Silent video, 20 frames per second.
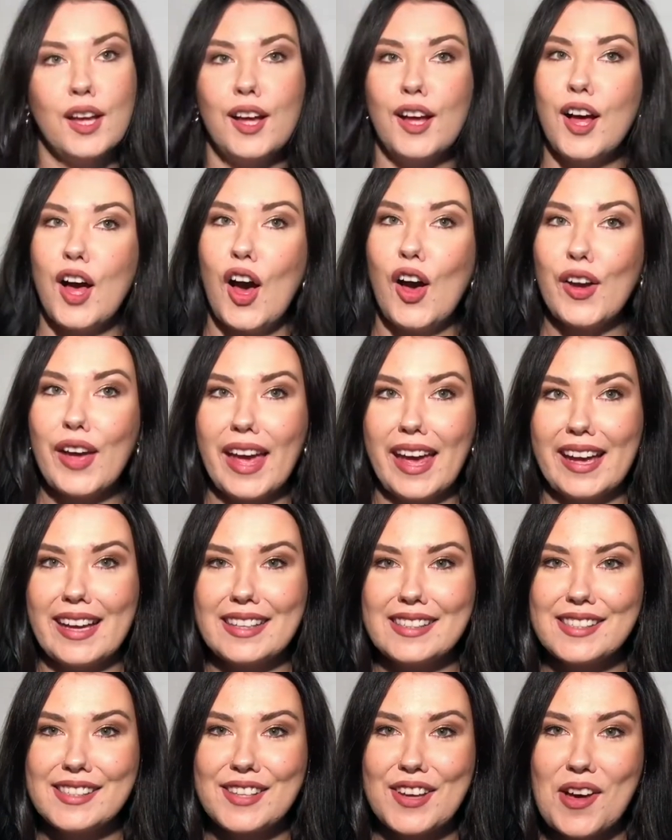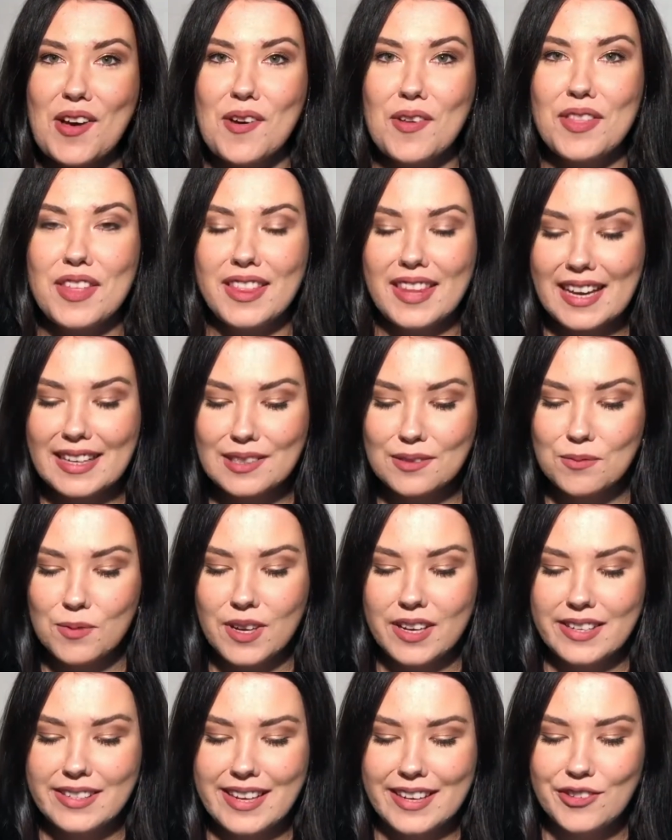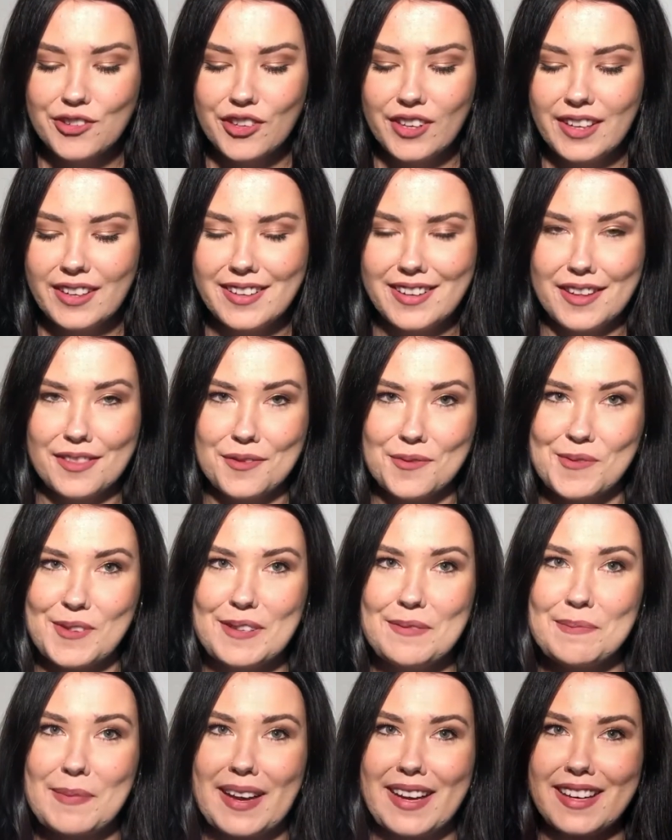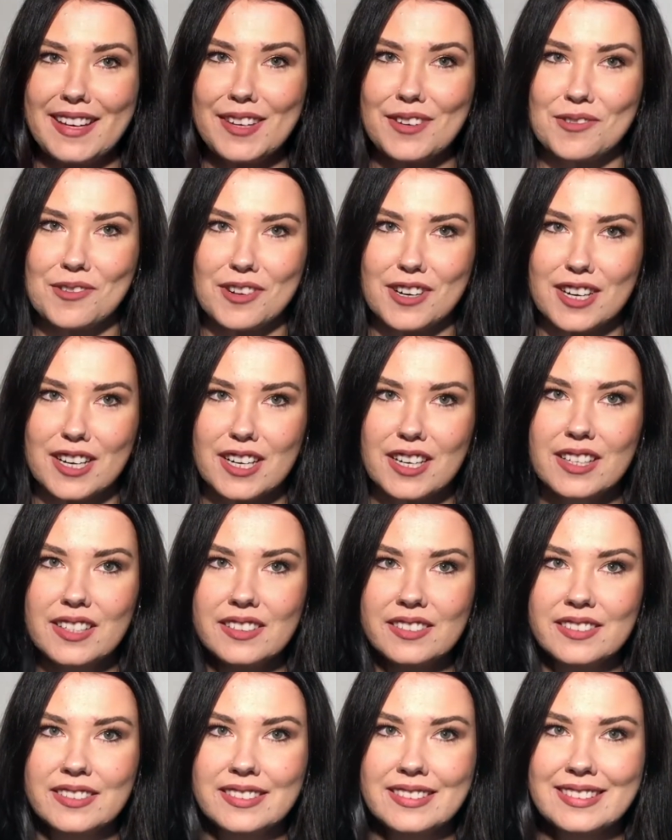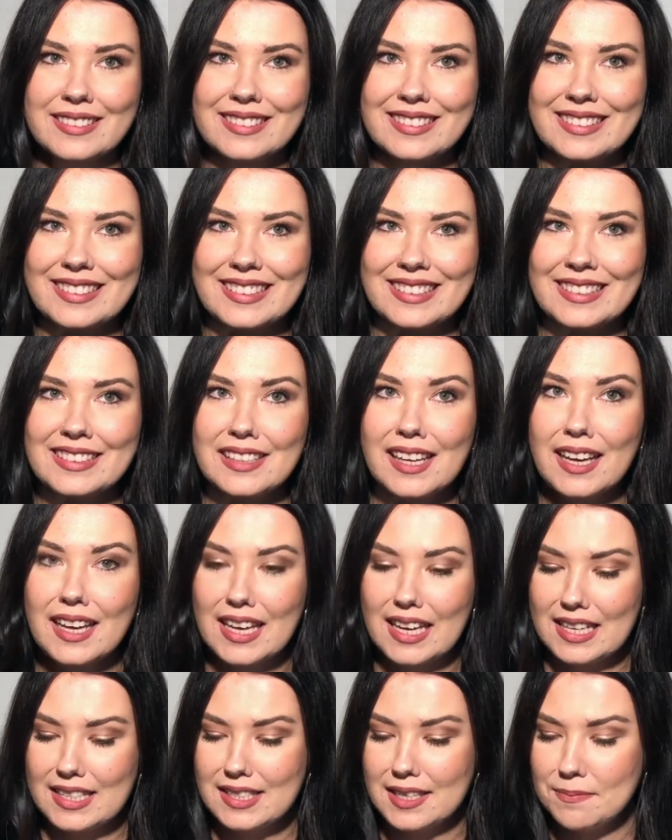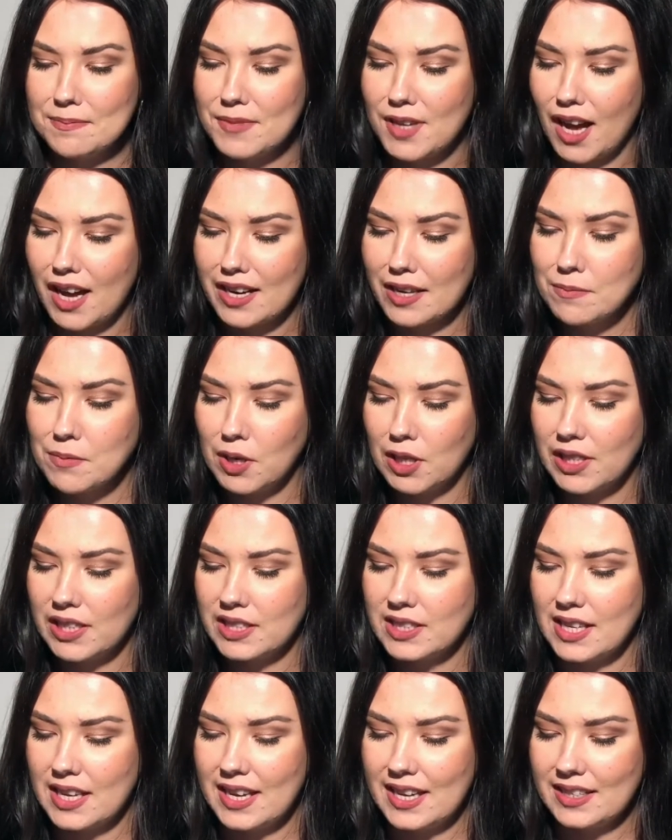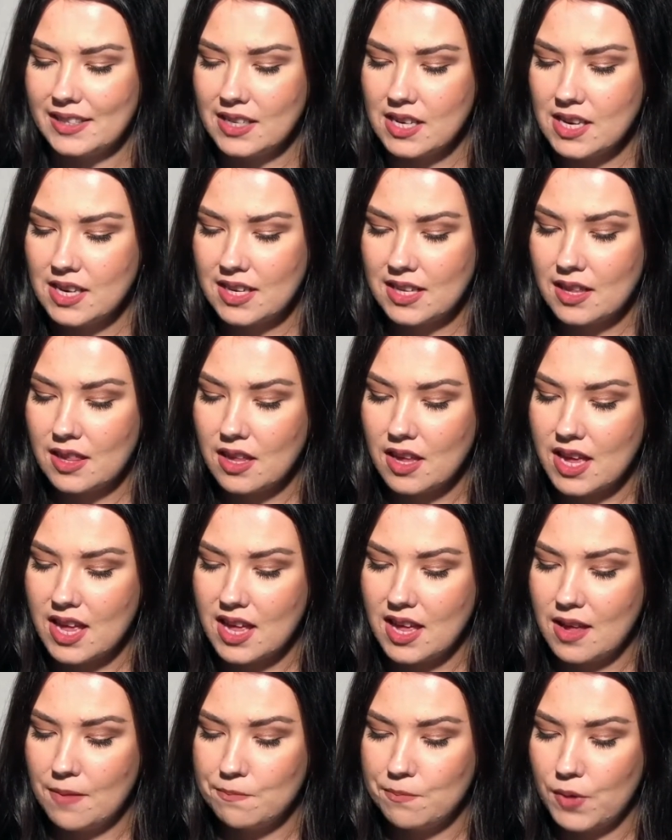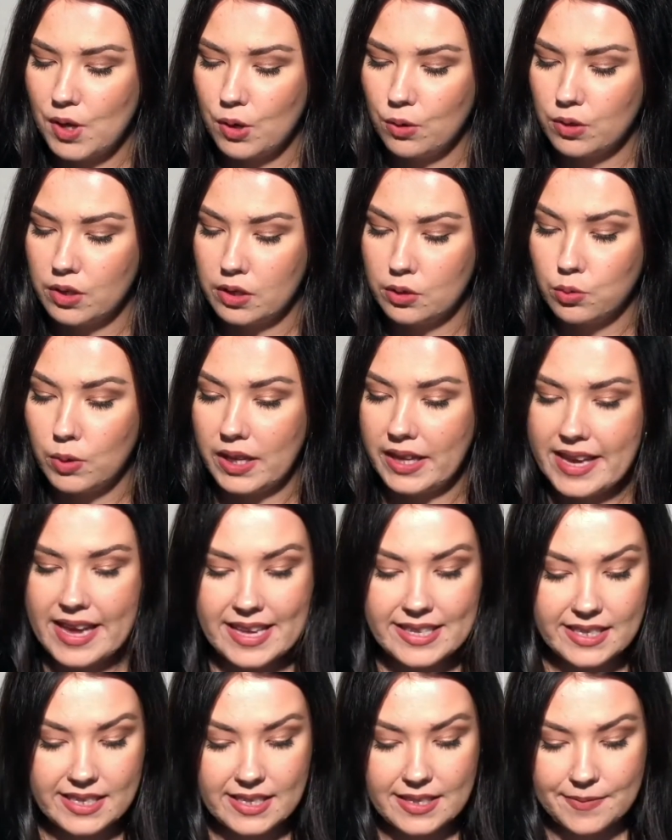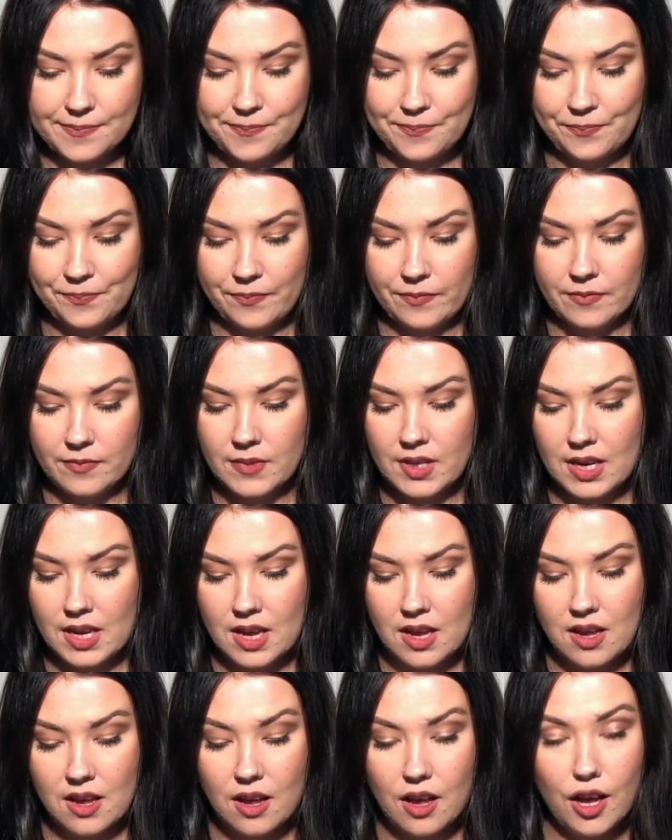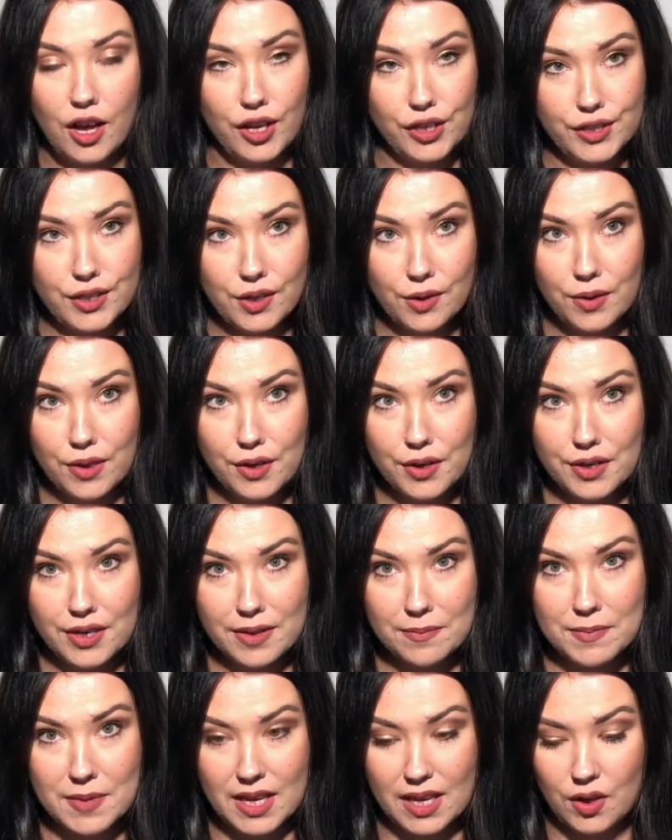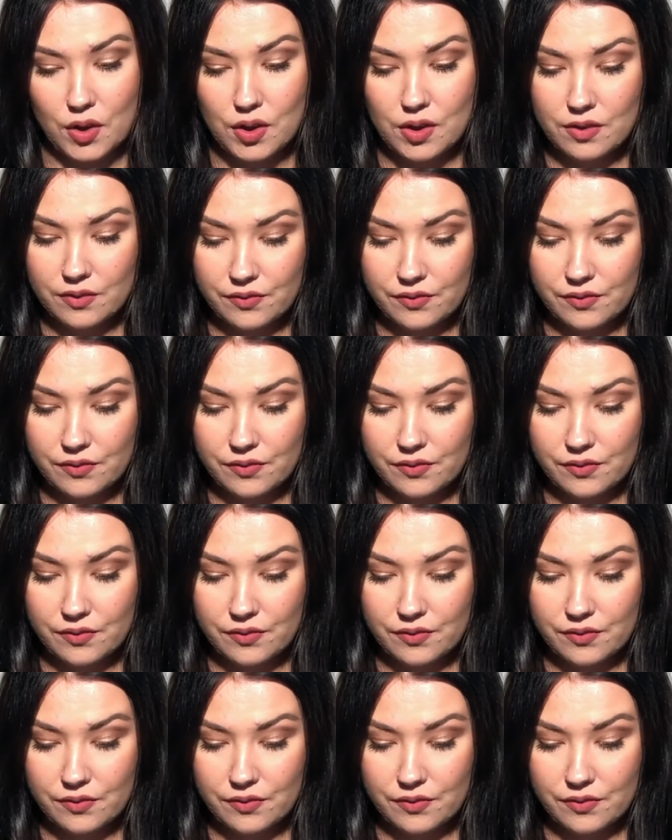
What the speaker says: Okay, so the next one is actually another one by Dior. It's Hypnotic Poison, Eau de Toilette, also a 30 ml.